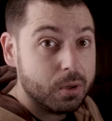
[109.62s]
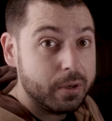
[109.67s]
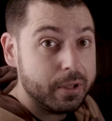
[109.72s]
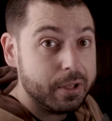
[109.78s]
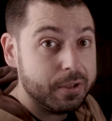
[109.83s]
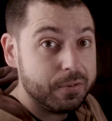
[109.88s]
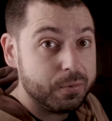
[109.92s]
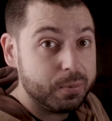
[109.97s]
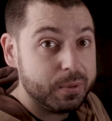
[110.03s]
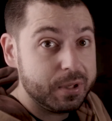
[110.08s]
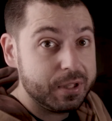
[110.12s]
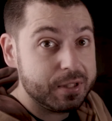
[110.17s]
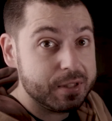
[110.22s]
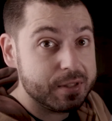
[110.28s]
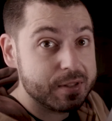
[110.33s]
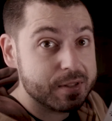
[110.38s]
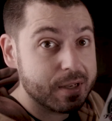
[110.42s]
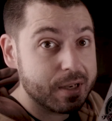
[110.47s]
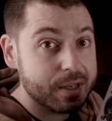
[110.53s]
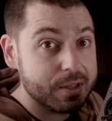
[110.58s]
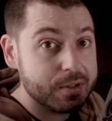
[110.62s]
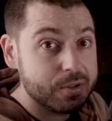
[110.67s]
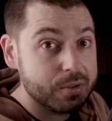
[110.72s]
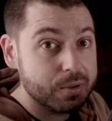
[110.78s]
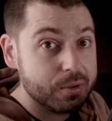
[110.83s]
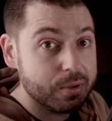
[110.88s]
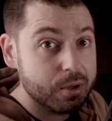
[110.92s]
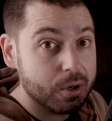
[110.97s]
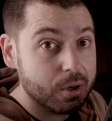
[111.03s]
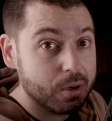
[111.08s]
if we decide
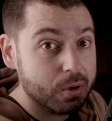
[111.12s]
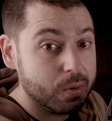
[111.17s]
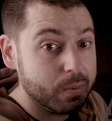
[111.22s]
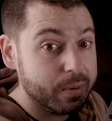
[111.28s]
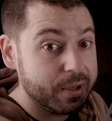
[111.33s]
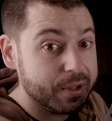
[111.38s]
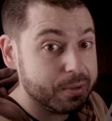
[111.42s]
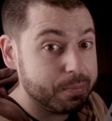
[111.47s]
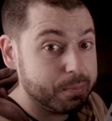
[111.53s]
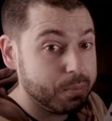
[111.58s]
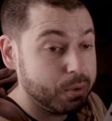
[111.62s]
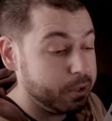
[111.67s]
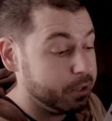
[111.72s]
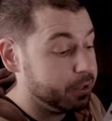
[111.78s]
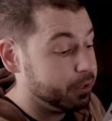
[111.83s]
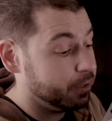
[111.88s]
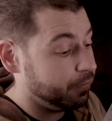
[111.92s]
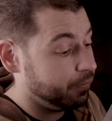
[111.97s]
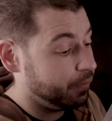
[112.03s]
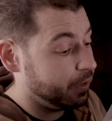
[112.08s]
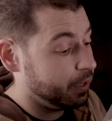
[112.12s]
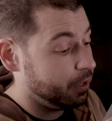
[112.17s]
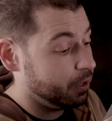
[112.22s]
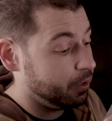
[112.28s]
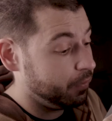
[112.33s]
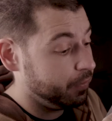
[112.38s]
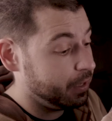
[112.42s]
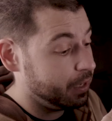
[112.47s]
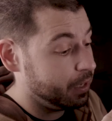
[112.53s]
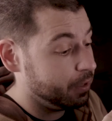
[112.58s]
to go with putting the fan
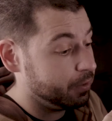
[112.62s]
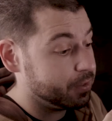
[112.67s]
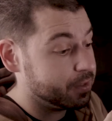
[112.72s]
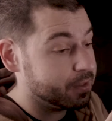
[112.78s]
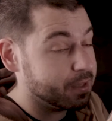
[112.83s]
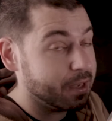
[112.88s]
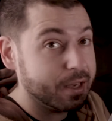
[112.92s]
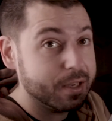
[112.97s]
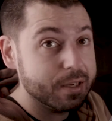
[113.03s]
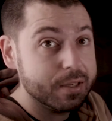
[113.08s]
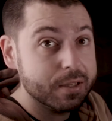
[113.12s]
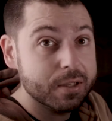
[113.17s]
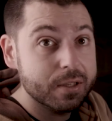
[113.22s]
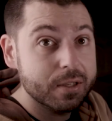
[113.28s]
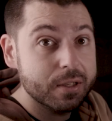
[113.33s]
on the outside,